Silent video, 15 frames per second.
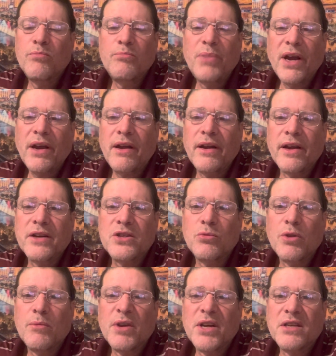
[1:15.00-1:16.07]
Back in action
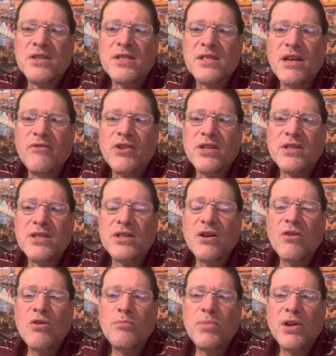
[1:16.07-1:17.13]
with a big
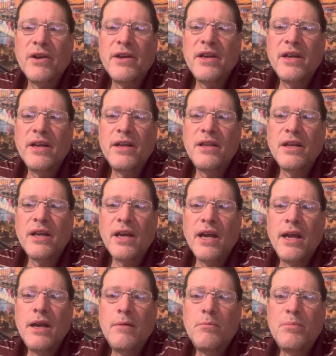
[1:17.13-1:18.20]
seven-star play in the
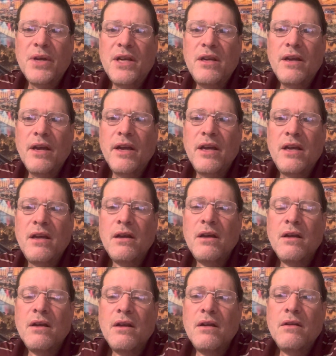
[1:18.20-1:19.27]
NBA
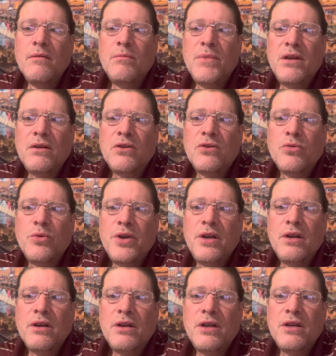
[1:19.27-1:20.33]

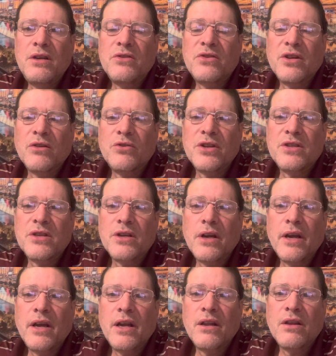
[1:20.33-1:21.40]
between the Celtics
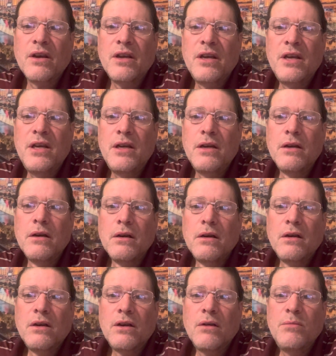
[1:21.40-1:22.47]
and the Heat
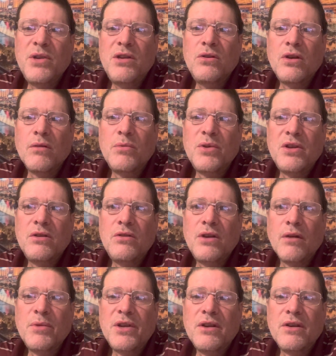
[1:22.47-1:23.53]

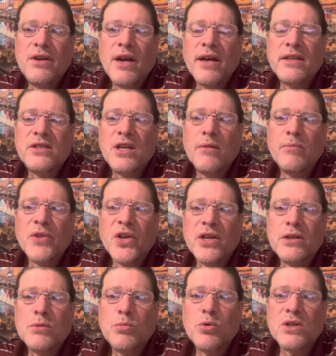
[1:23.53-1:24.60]

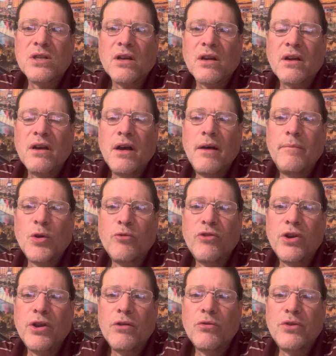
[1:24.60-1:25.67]
www.gemlinesports.com. No
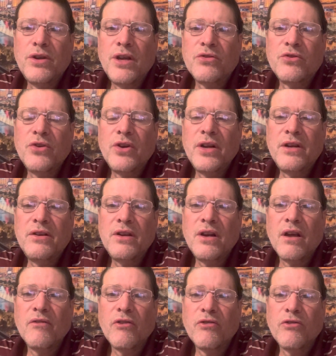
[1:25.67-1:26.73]
video yesterday.
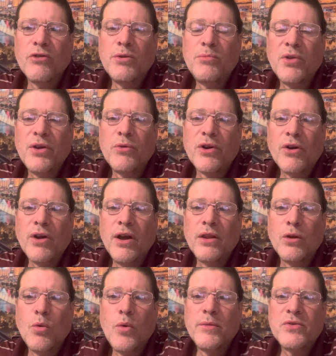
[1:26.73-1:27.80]
Did have a free play winner
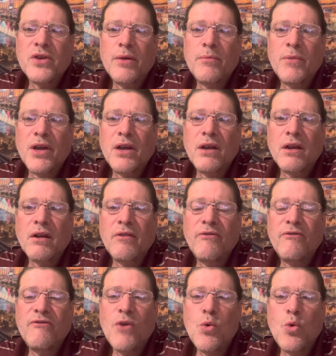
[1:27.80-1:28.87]
on the website, making it a
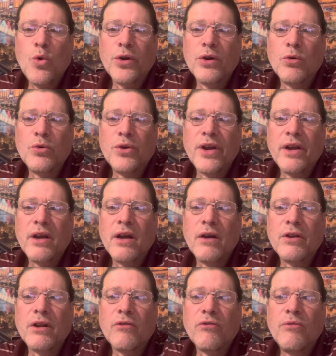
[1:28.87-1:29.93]
four in all oh day
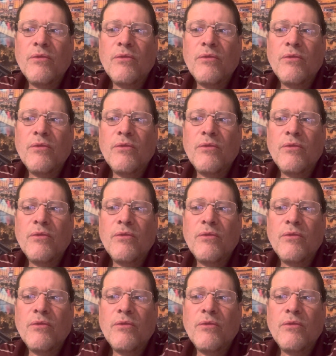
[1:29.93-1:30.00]
counting the